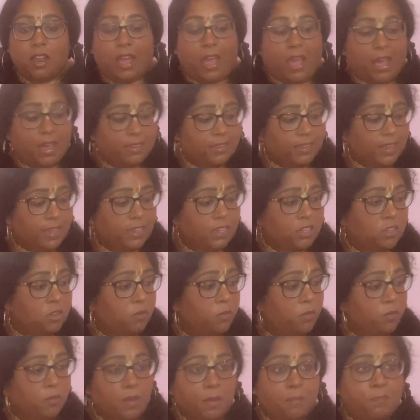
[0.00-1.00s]
And like
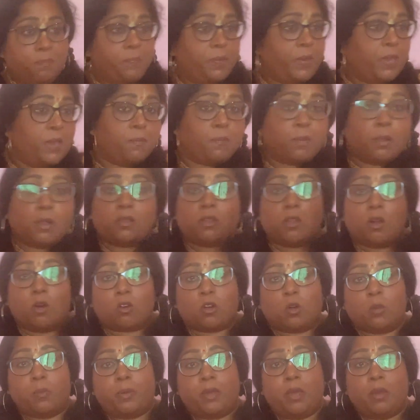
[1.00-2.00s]
you people,
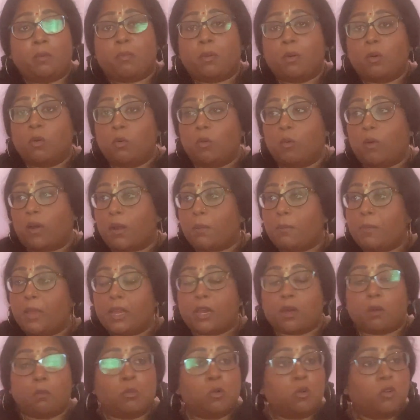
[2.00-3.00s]
local people who want to
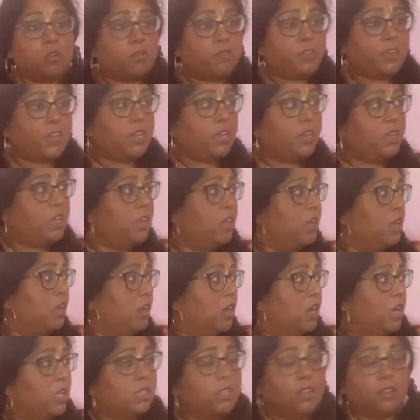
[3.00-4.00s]
make a movie,
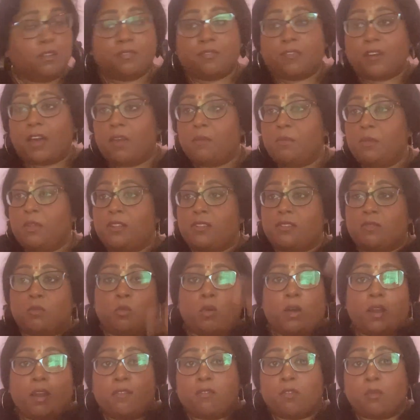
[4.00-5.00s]
a little 5 minutes
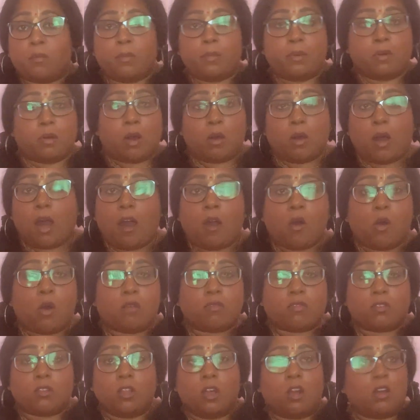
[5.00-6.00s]
whatever
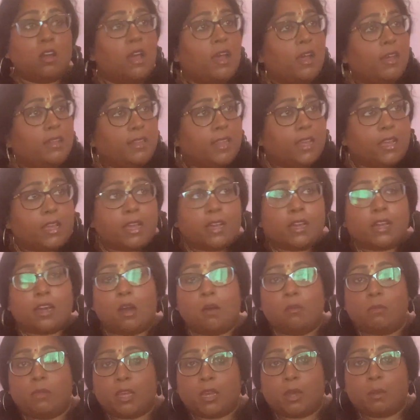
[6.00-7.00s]
however long, they can
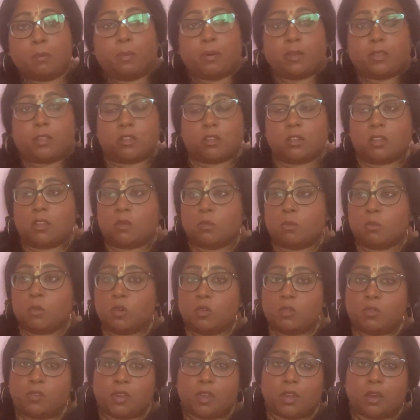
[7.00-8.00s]
come, they can put their little
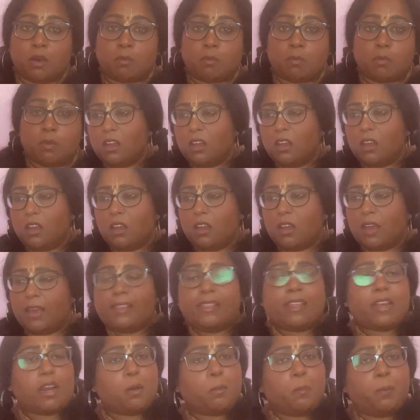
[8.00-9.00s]
movie up
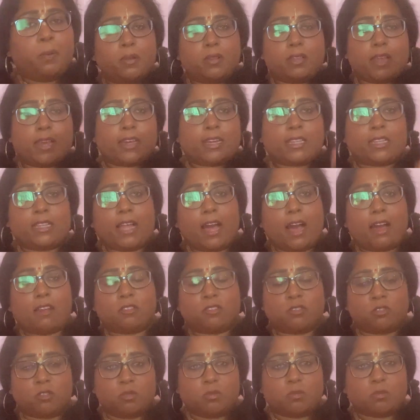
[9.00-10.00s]
and then I'll like
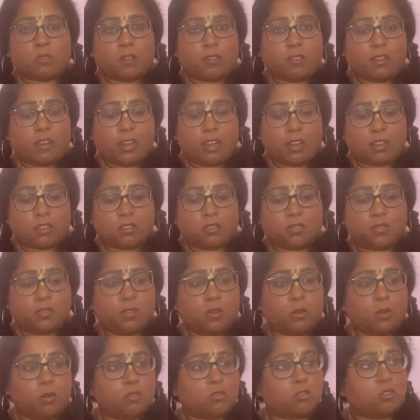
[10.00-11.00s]
classrooms on the next
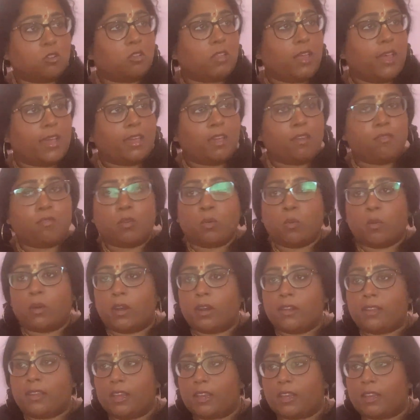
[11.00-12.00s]
floor. So, like, if you
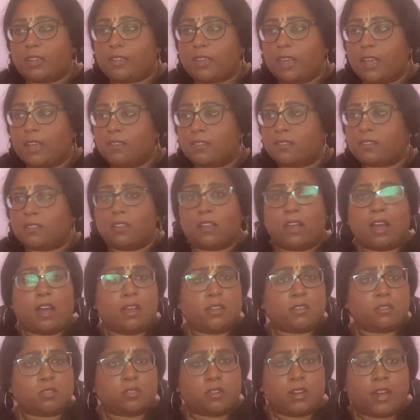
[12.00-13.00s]
want to take a dance
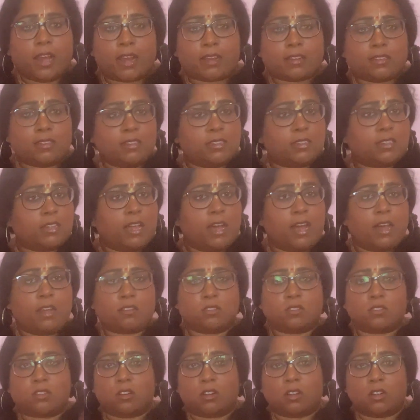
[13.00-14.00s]
class or an acting
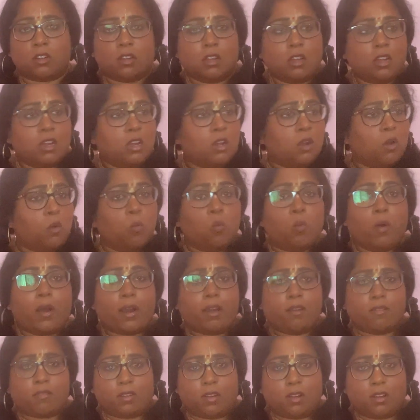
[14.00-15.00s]
class or
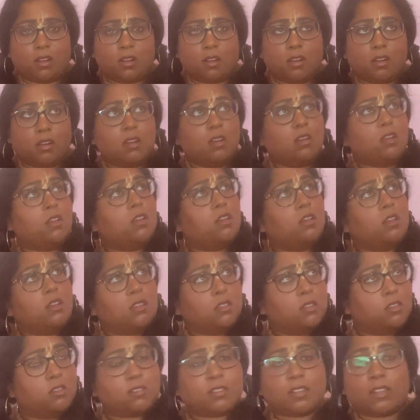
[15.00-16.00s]
whatever,
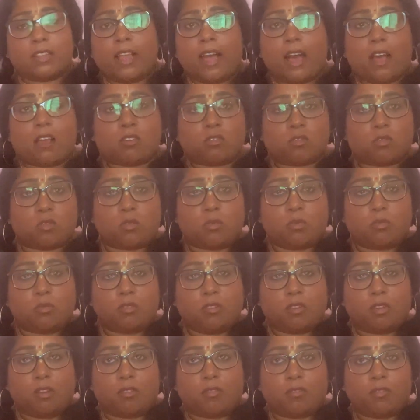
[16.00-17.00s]
there's
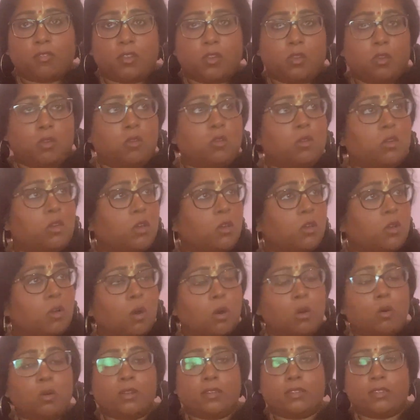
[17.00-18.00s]
classrooms there for you. You can
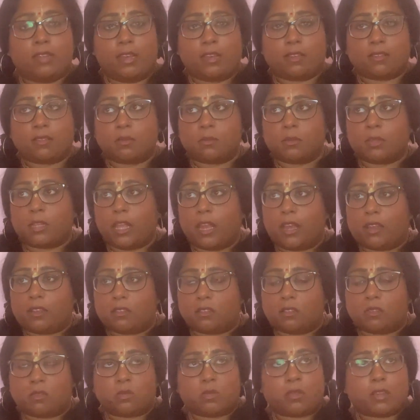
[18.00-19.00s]
go and take some
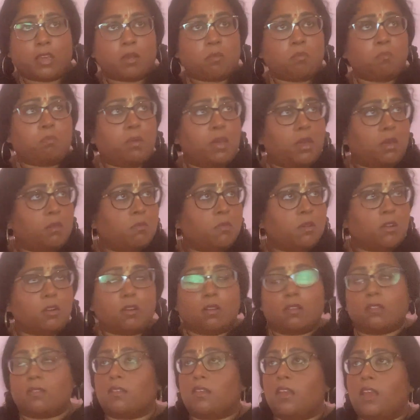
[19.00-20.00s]
classes with like big
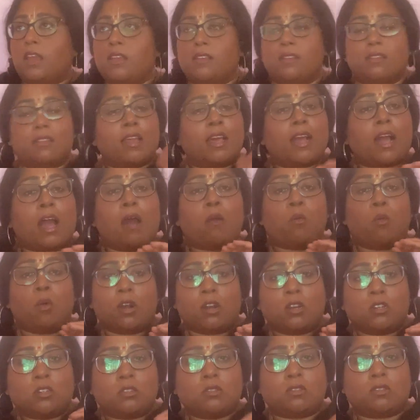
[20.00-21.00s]
mirrors and A's. Like, I
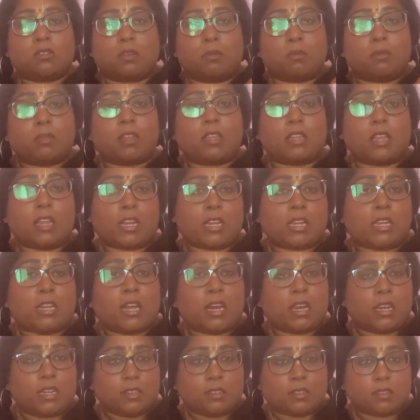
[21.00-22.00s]
want to do something like
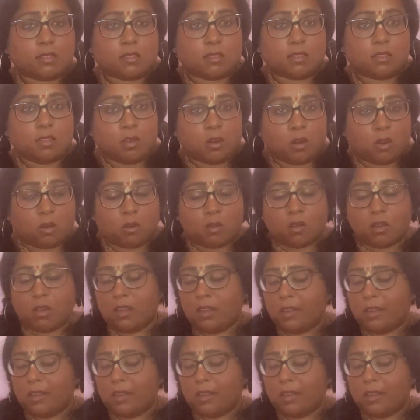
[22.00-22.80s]
nice, you know?